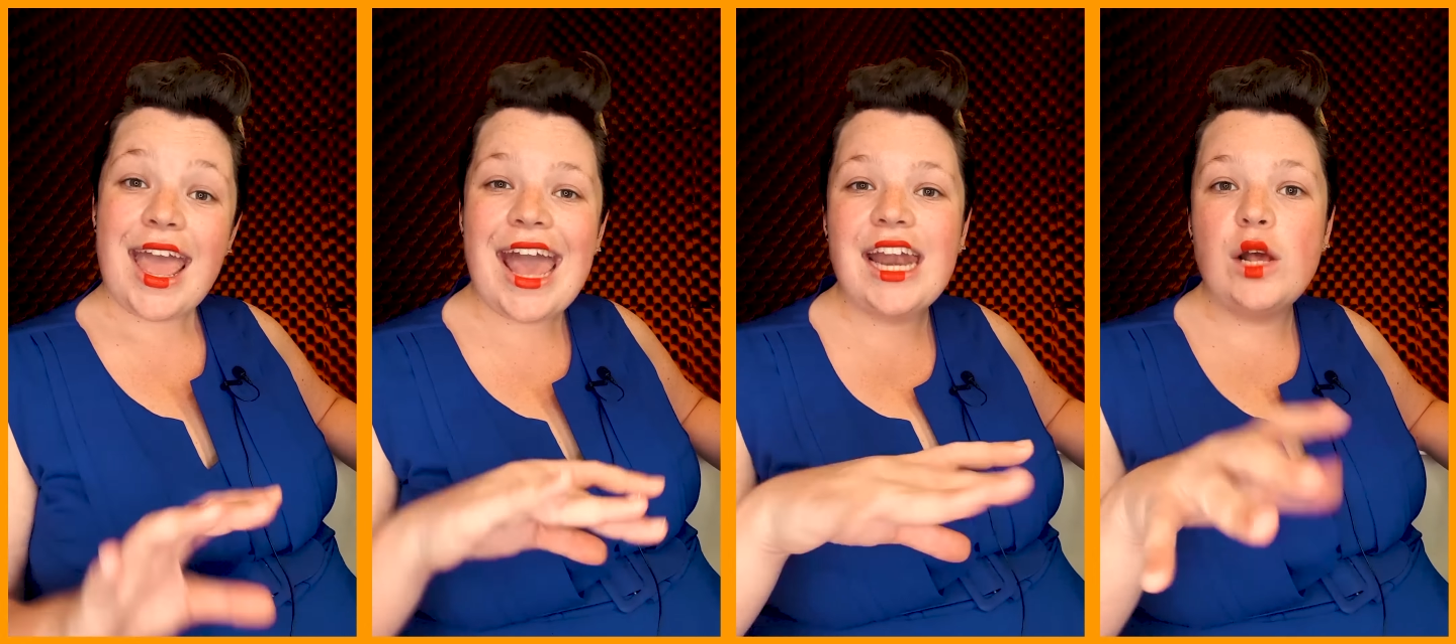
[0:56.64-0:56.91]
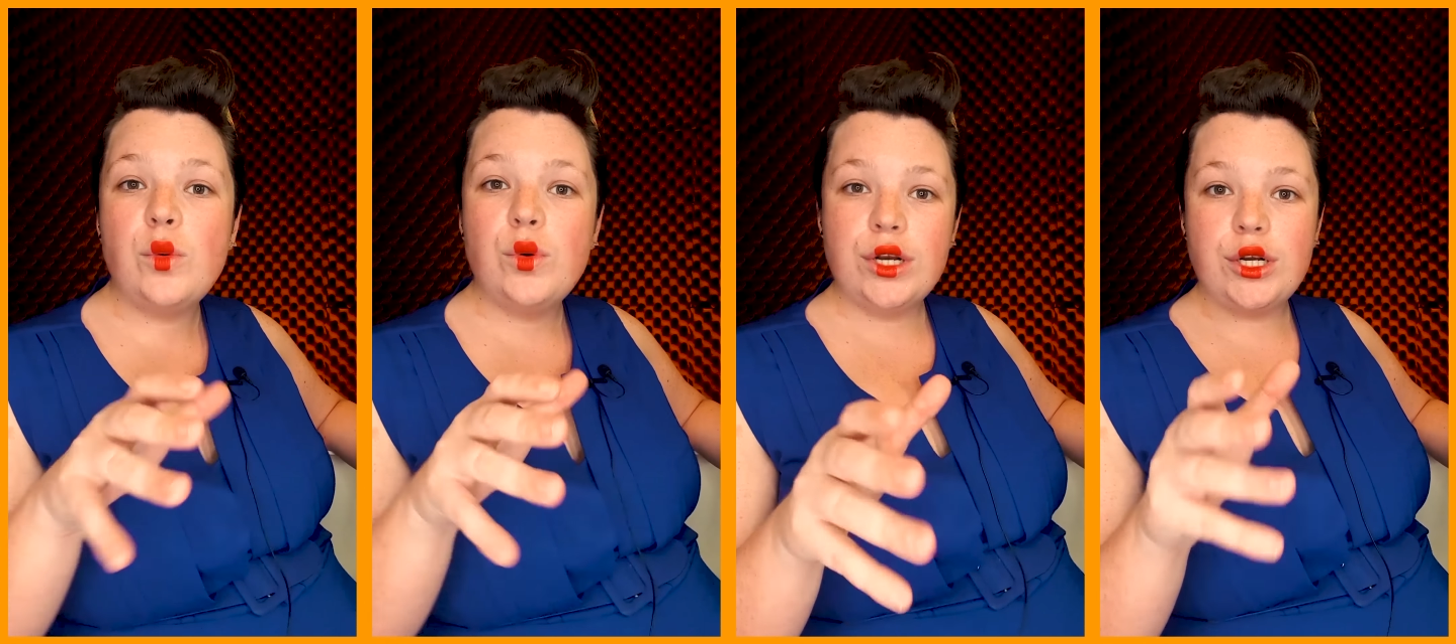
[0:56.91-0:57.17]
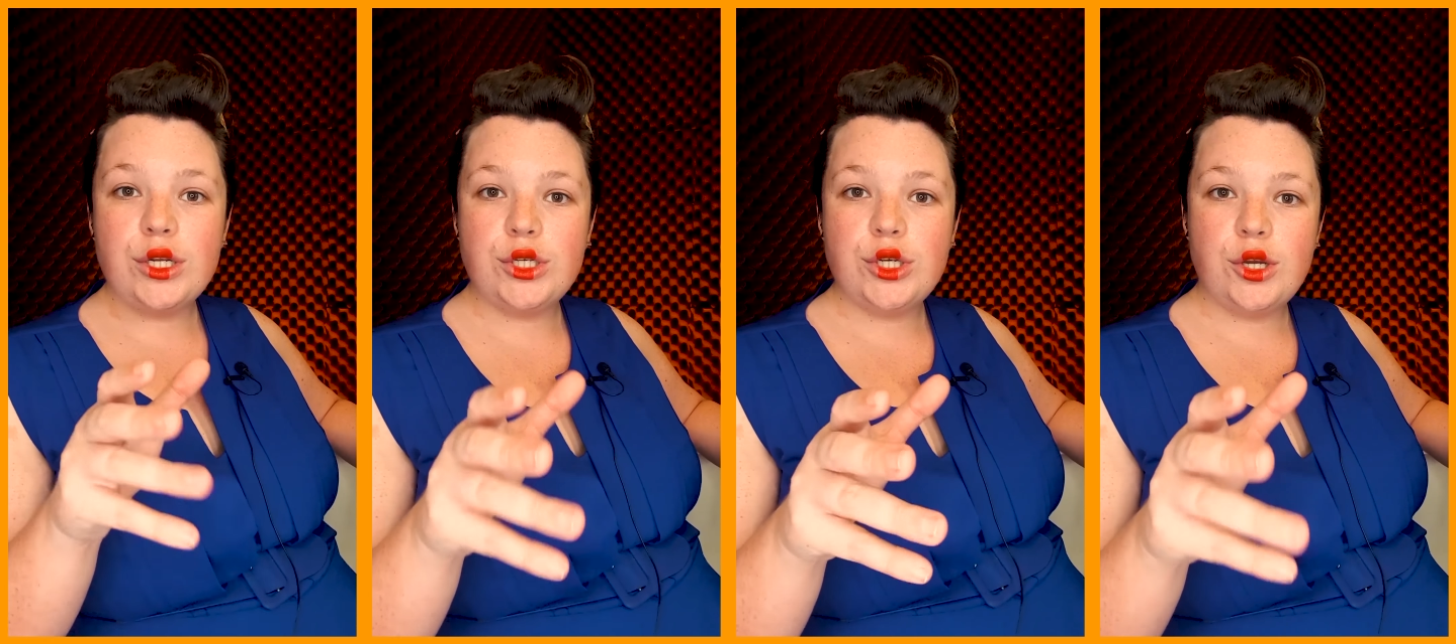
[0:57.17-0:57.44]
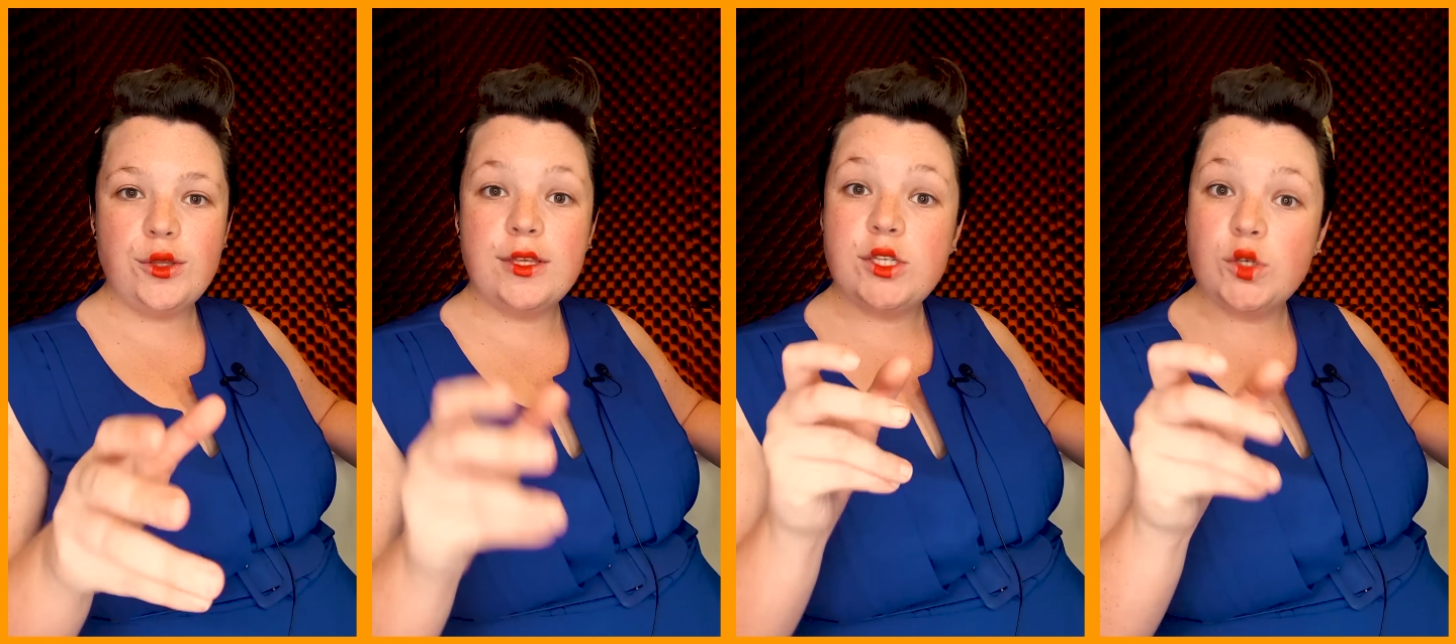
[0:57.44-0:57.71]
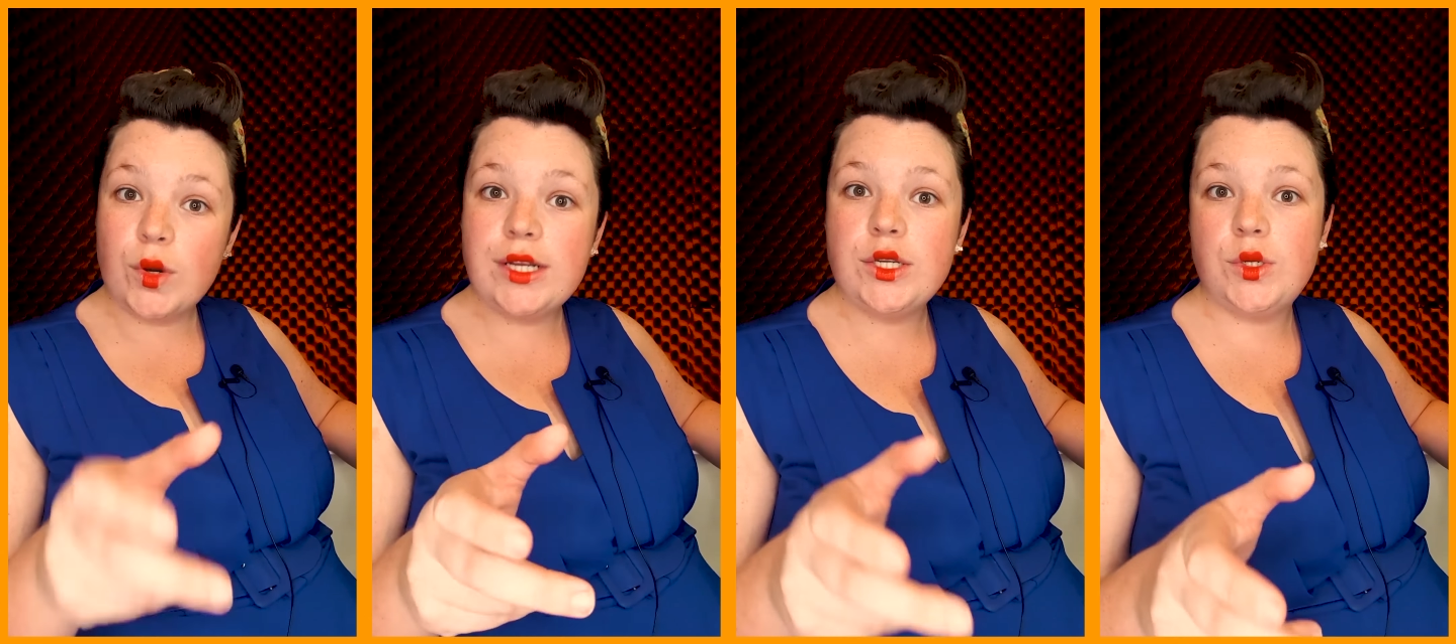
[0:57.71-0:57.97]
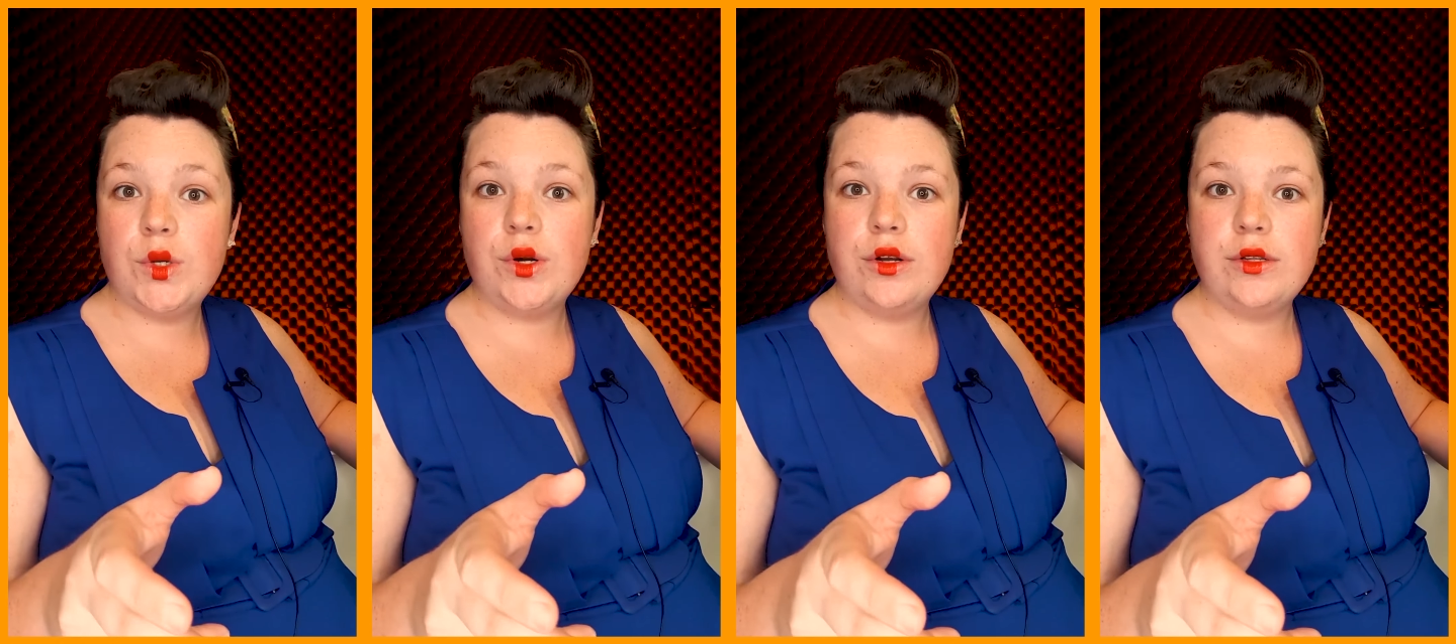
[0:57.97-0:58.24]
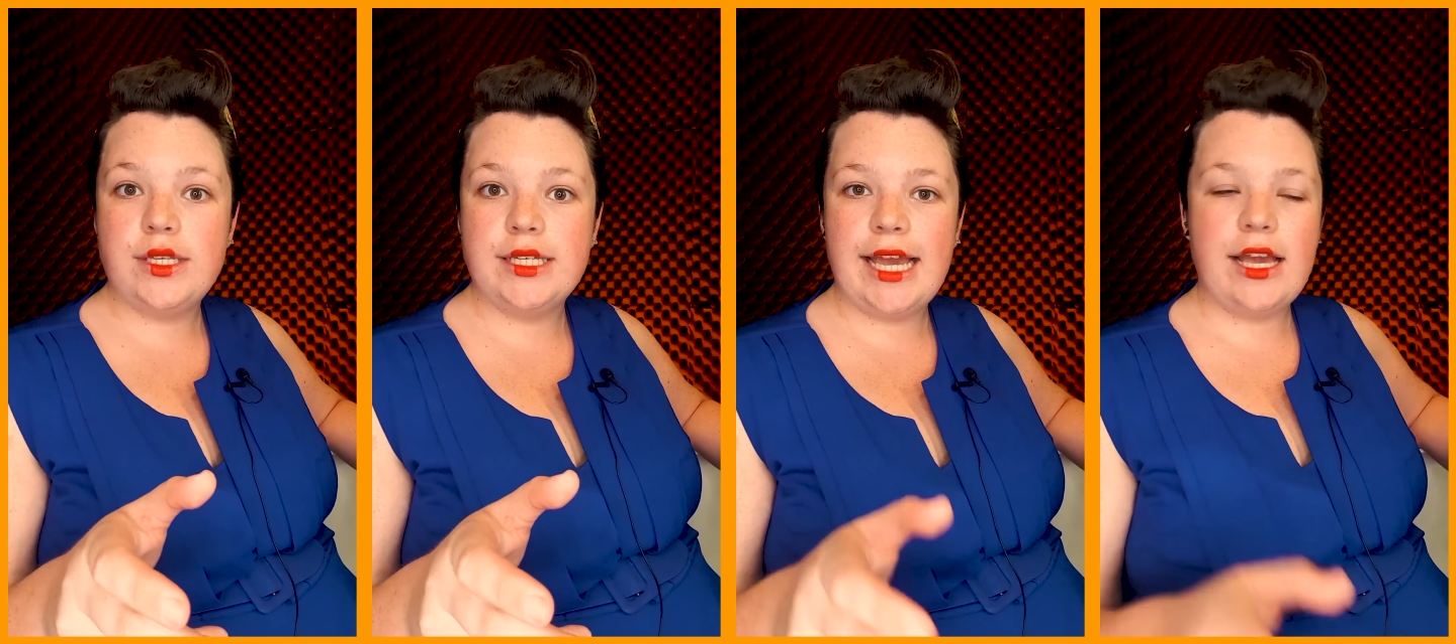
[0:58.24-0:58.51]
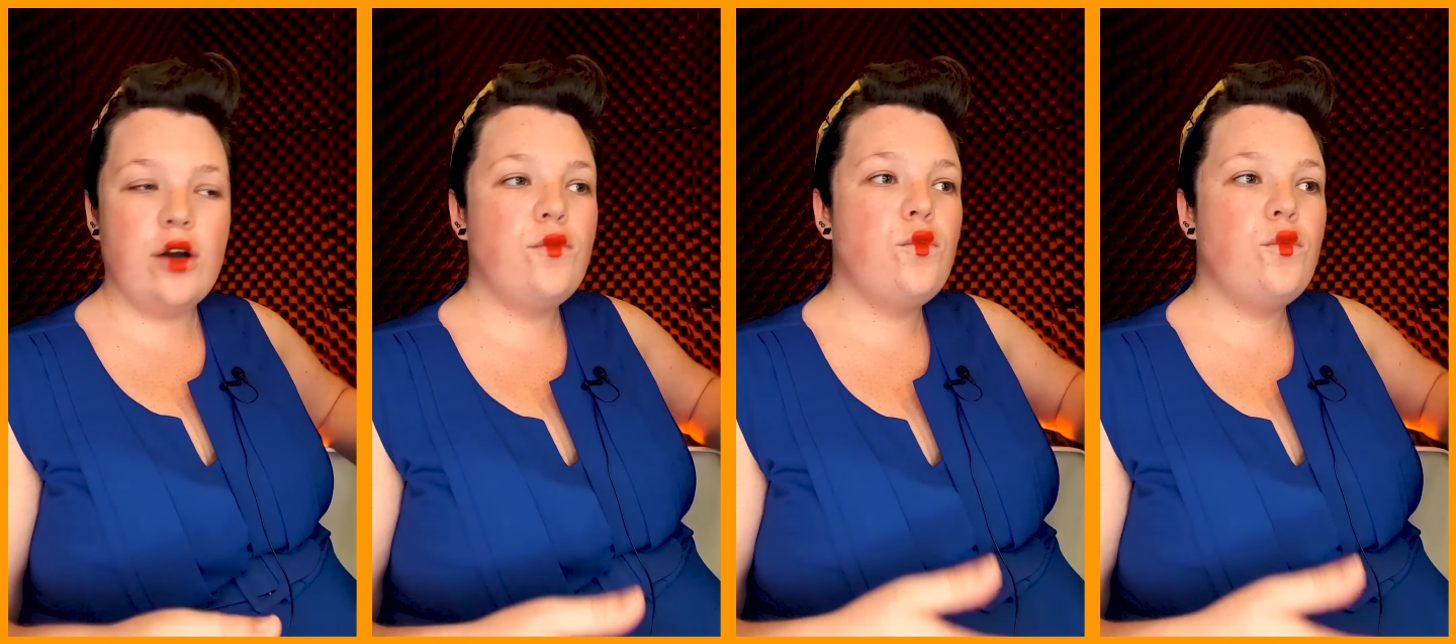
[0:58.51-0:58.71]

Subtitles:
And I wanted to show you this quick tutorial today of